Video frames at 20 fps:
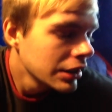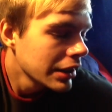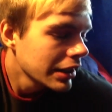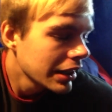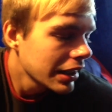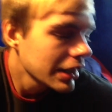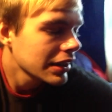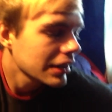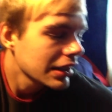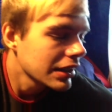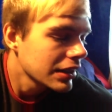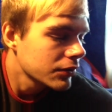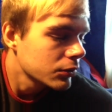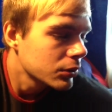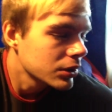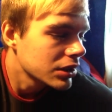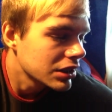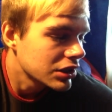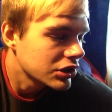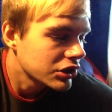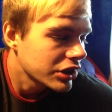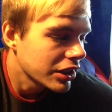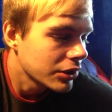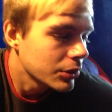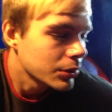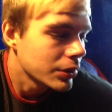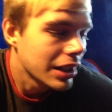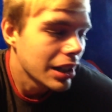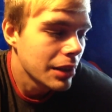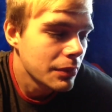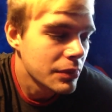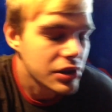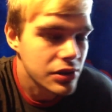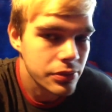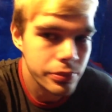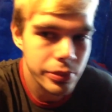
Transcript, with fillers: can't think of what channel name is,